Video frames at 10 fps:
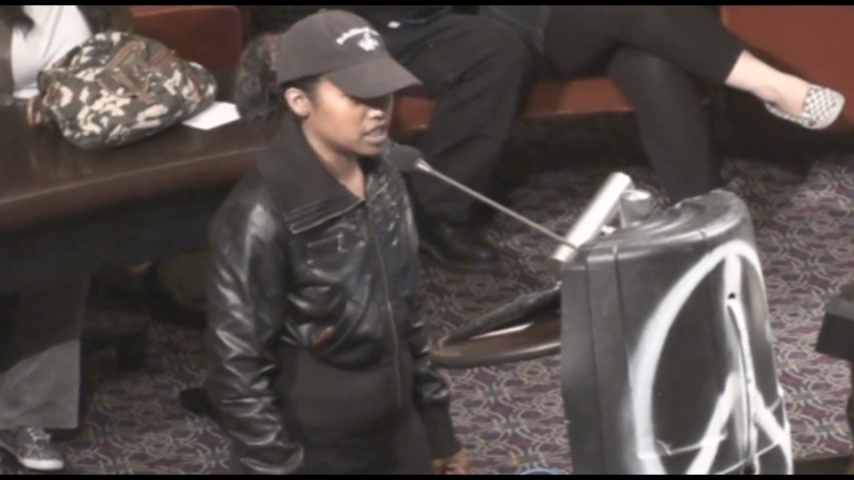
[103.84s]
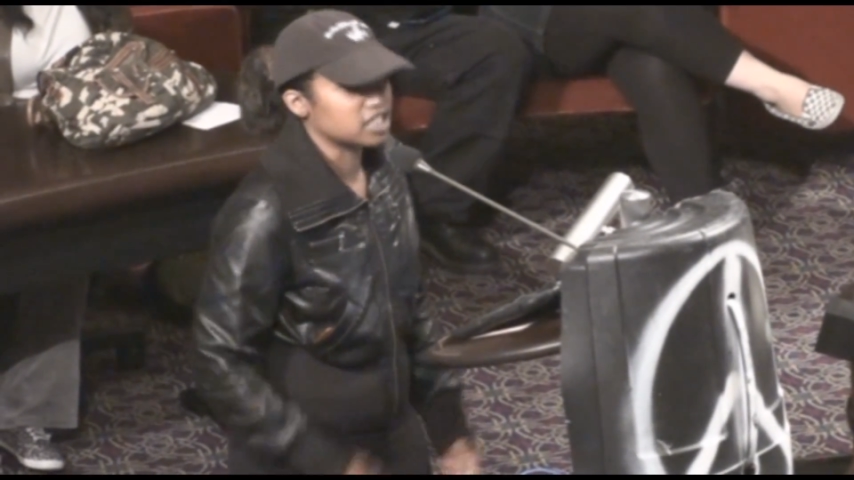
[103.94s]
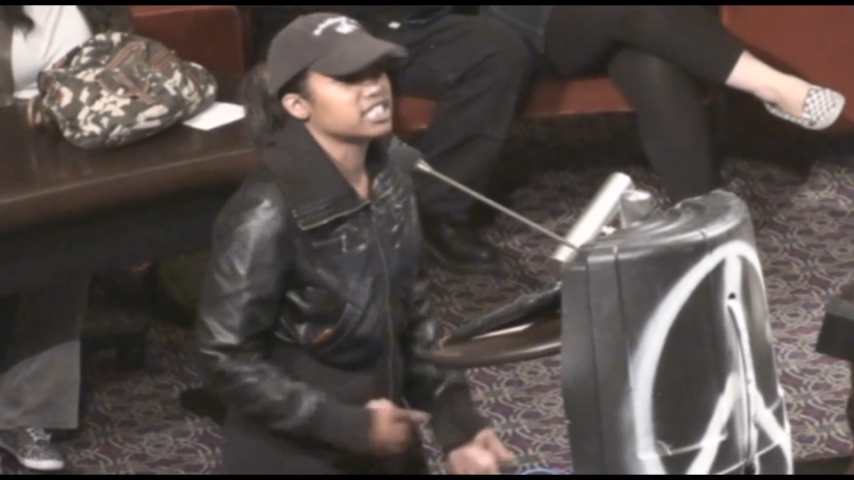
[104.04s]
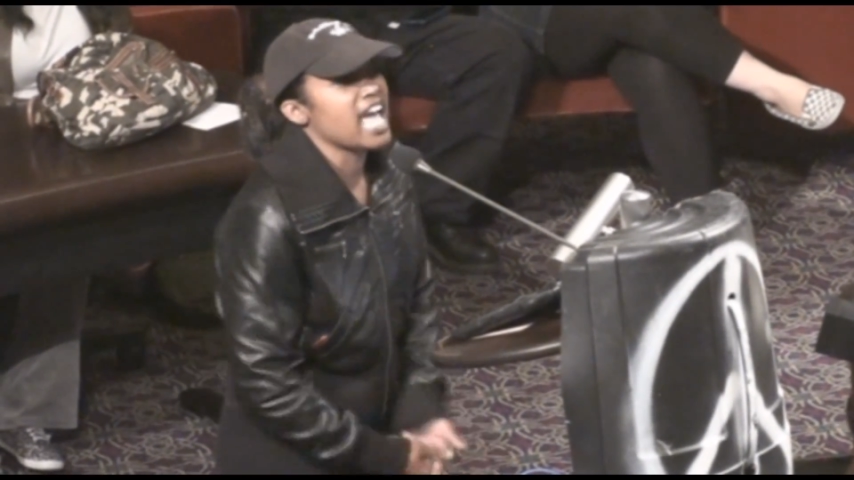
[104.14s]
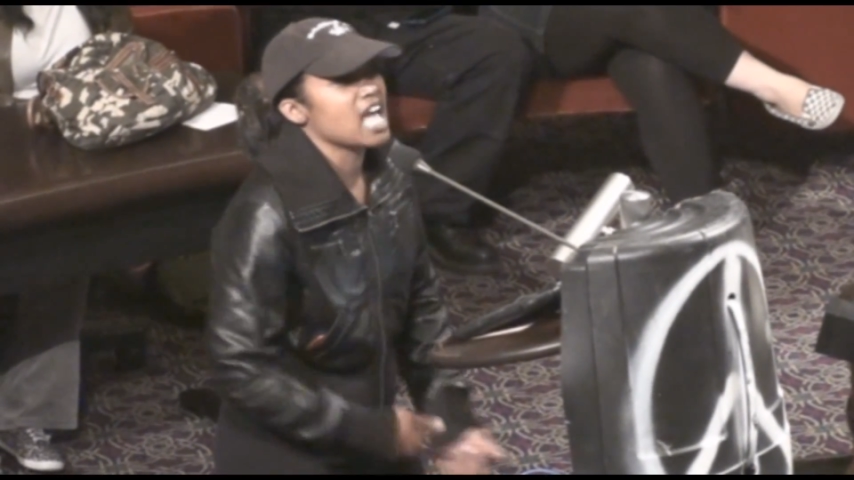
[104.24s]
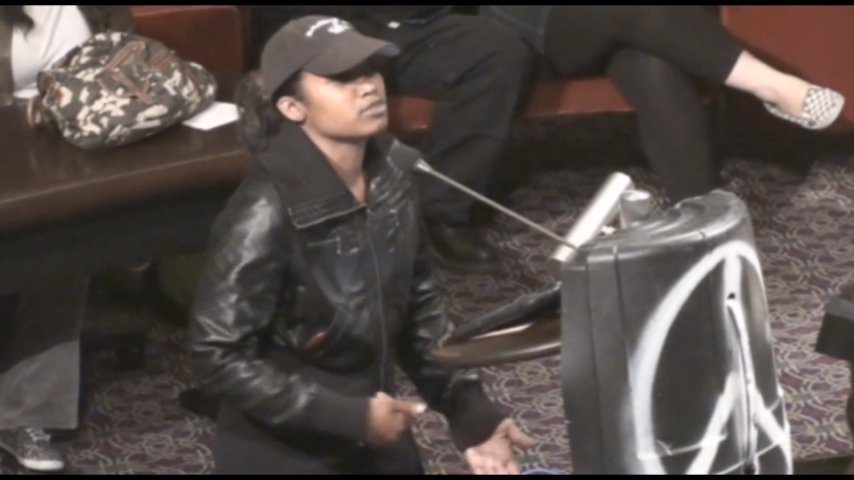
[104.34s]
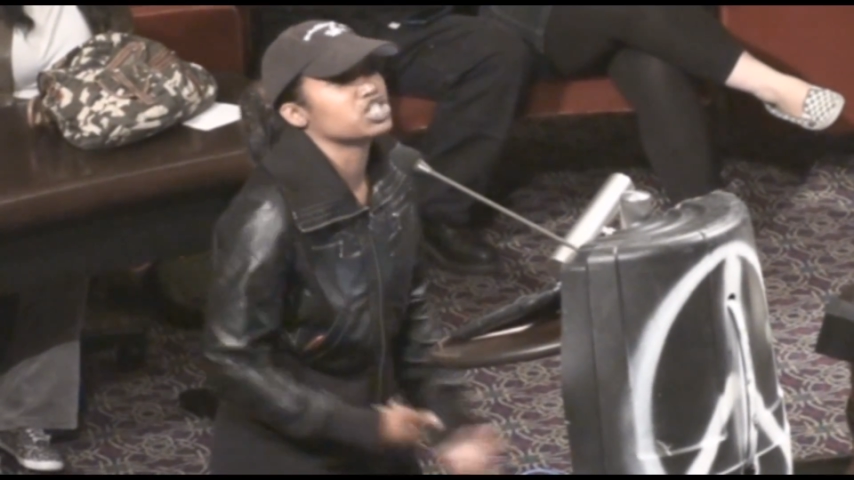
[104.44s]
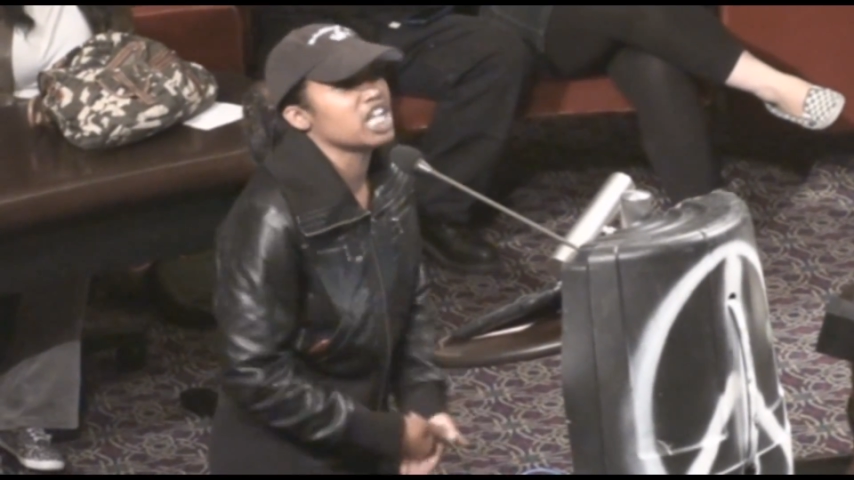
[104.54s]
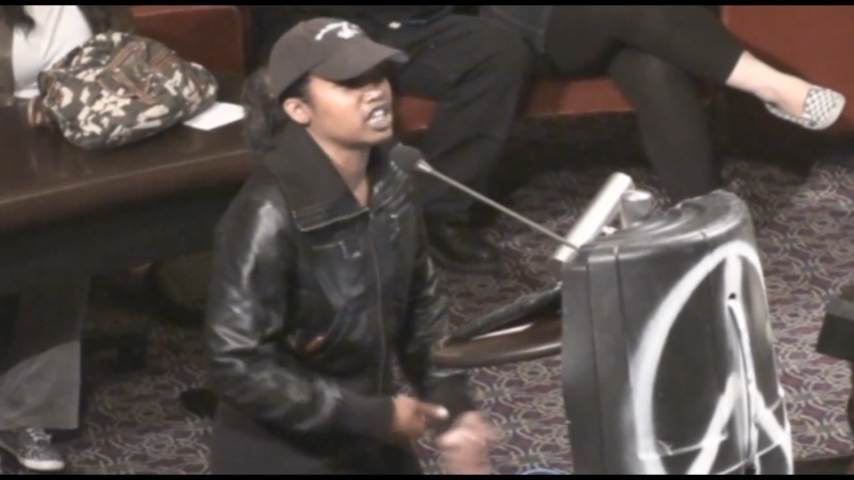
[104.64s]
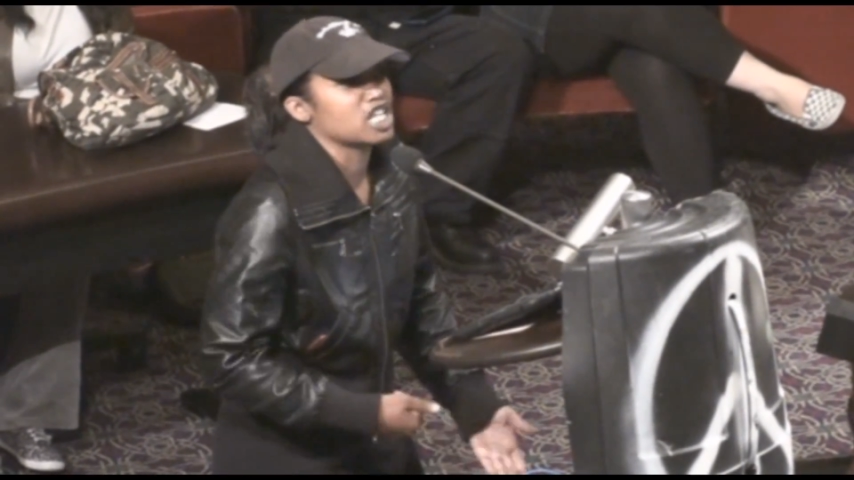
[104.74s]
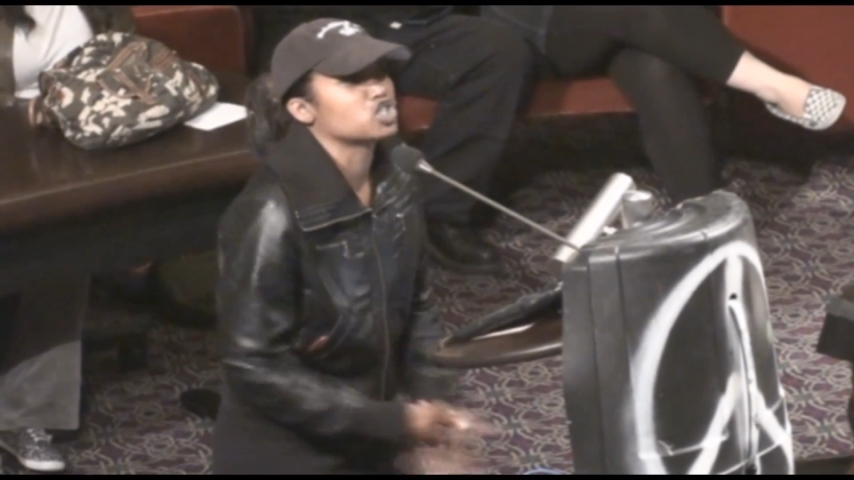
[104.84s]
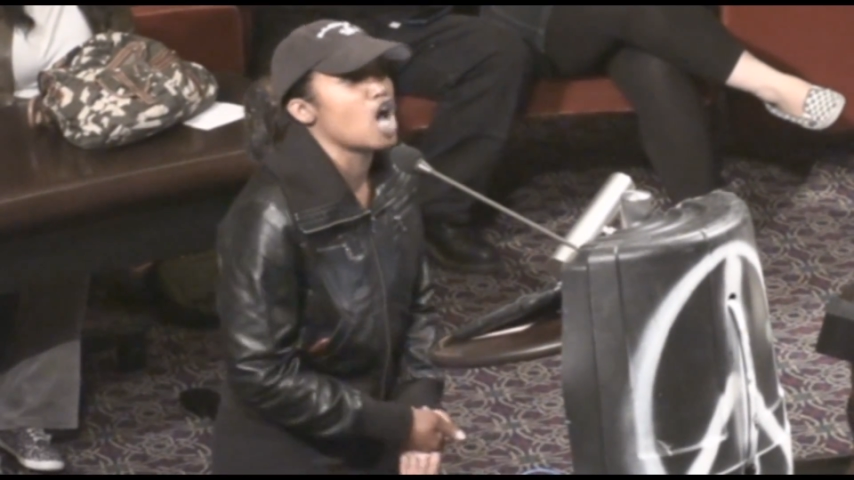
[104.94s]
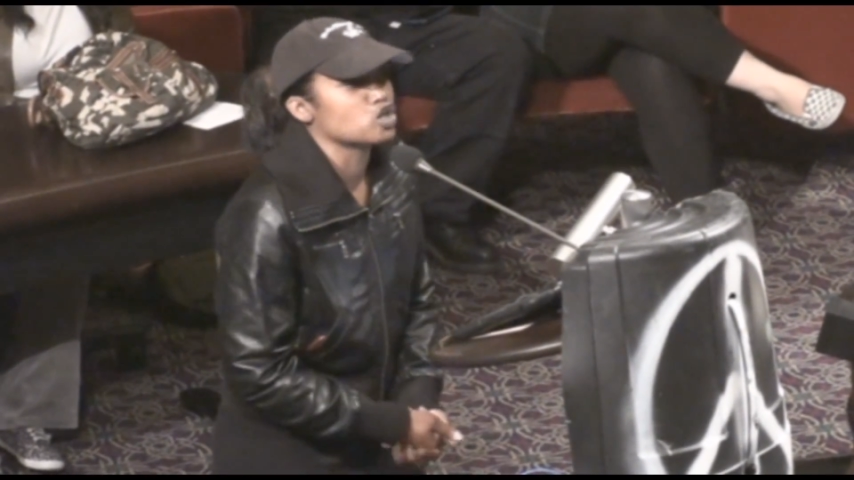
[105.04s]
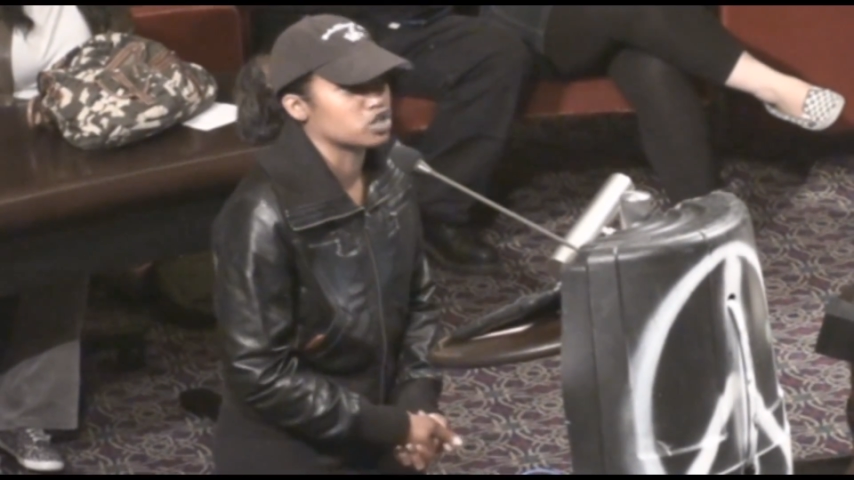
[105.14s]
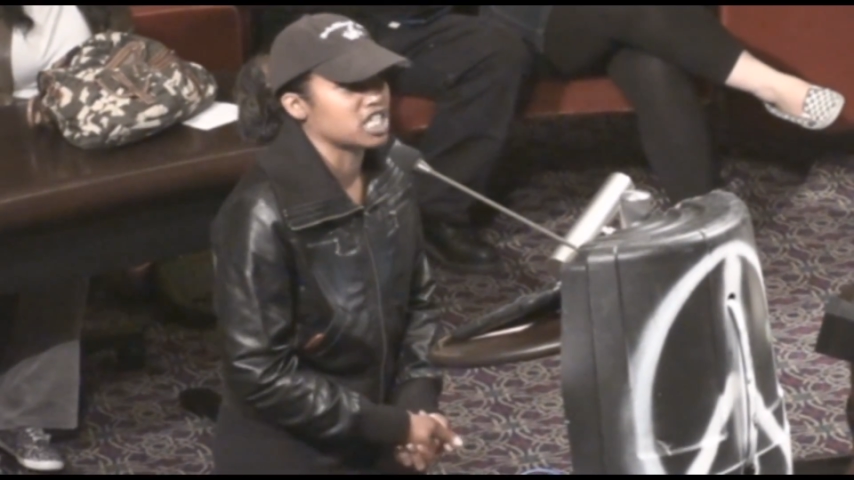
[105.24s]
The same shit that
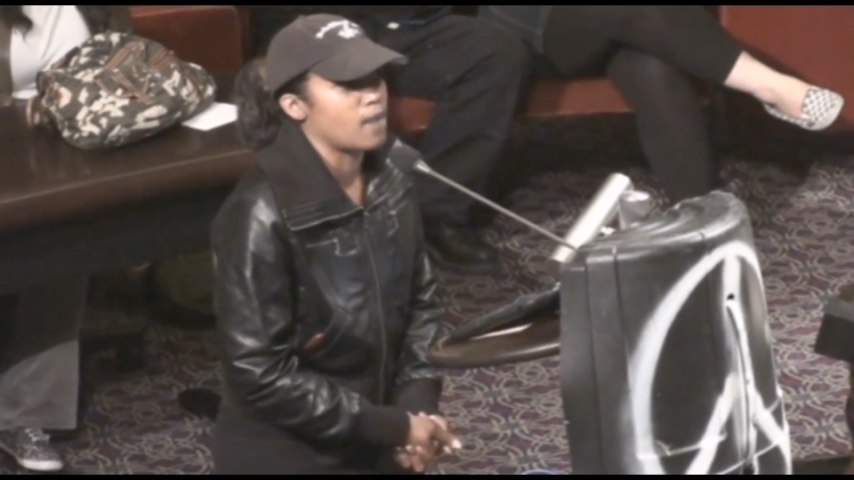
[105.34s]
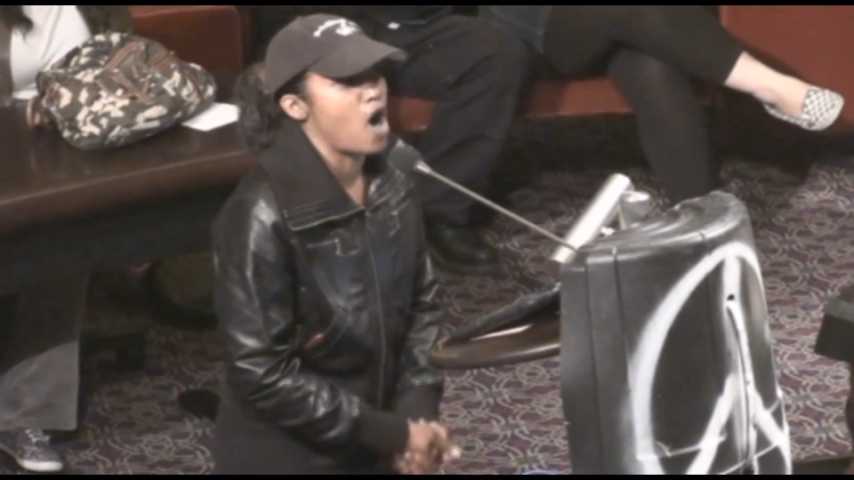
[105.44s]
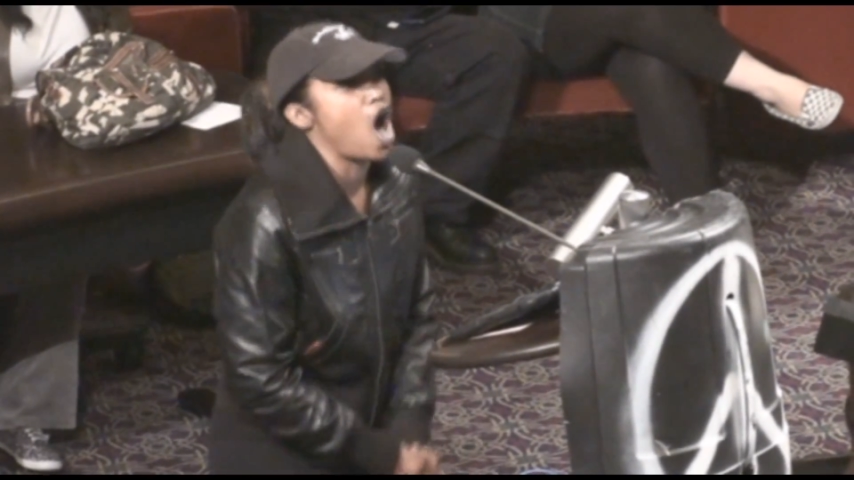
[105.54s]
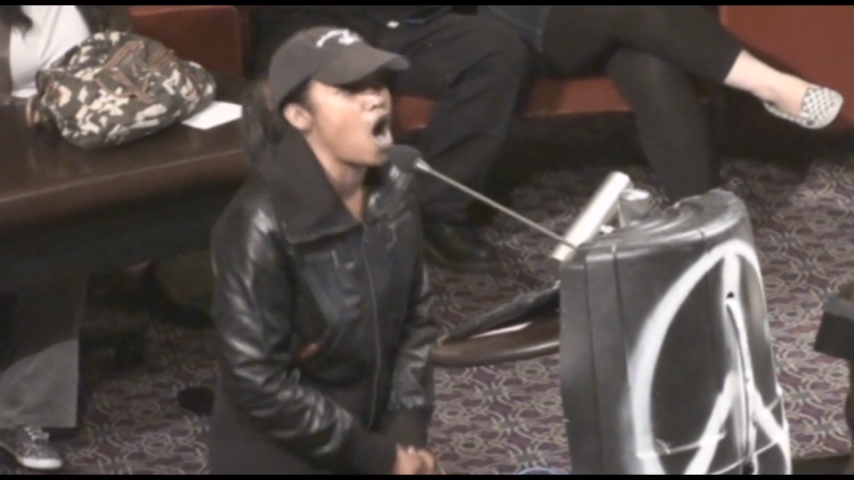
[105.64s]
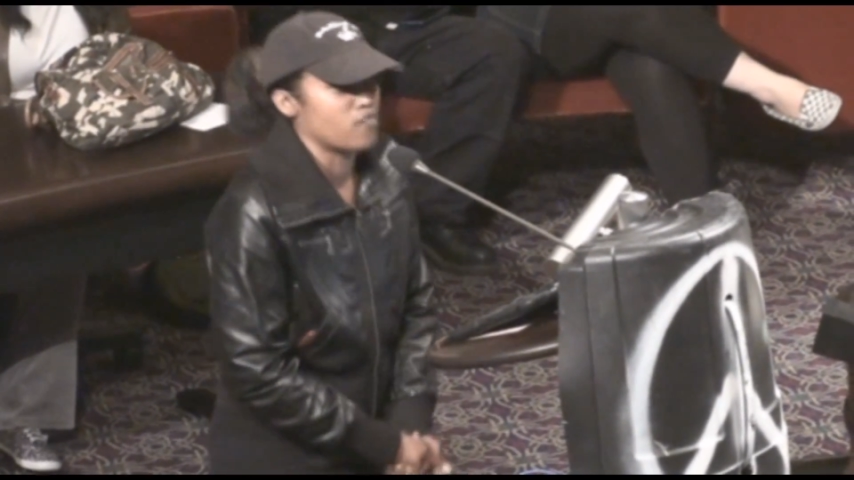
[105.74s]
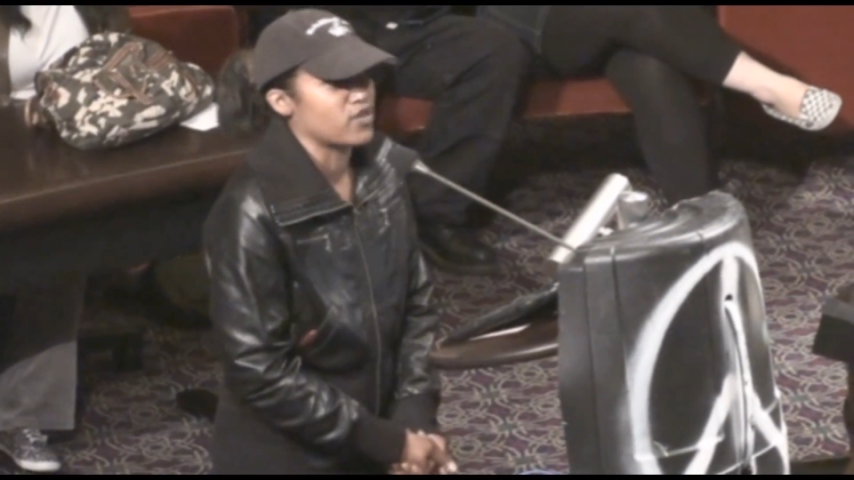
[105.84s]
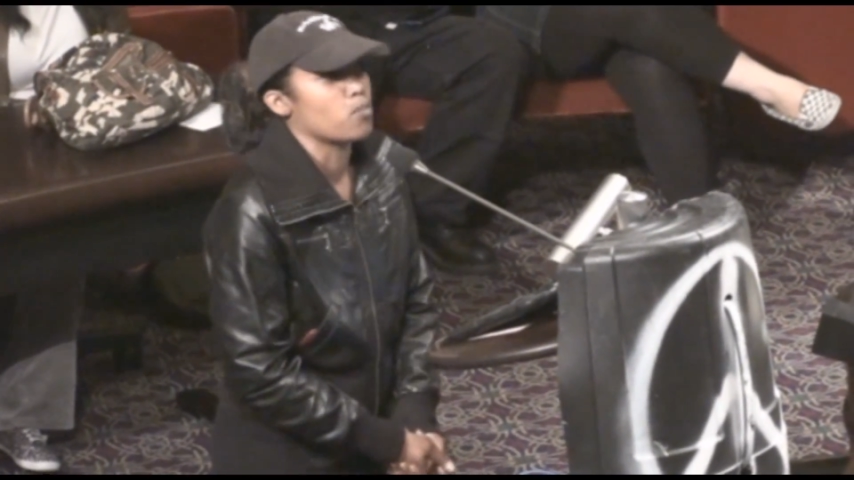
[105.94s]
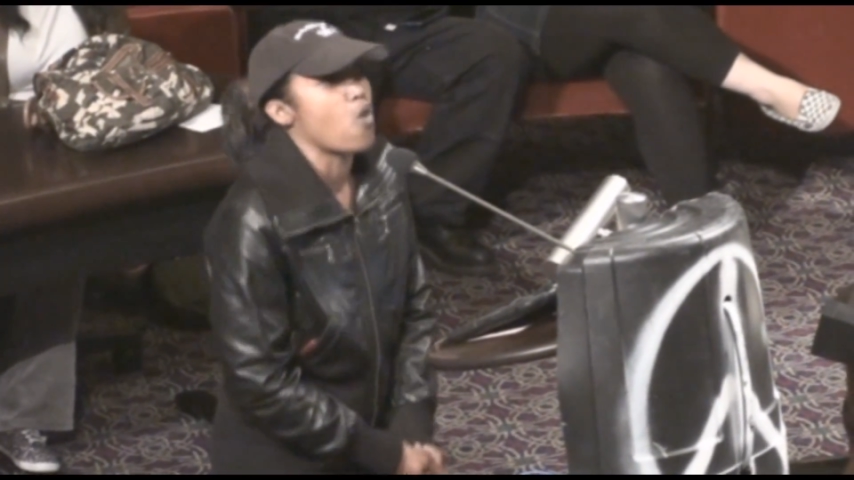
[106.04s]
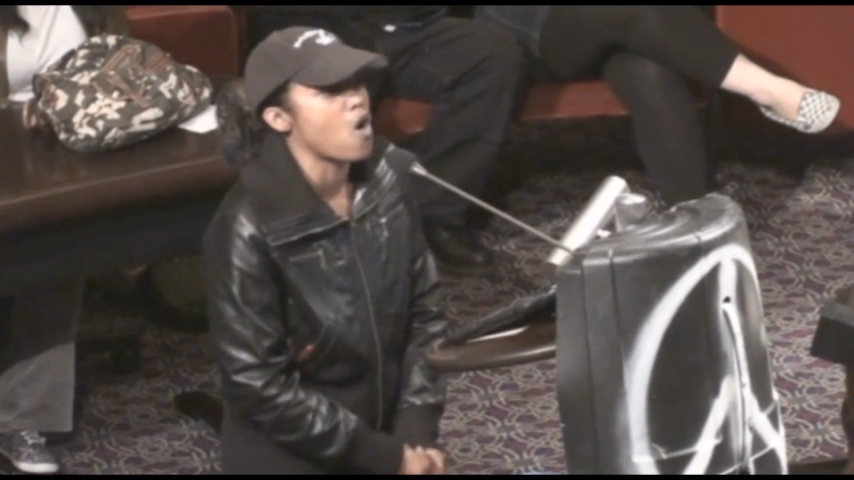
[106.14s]
soldiers come home from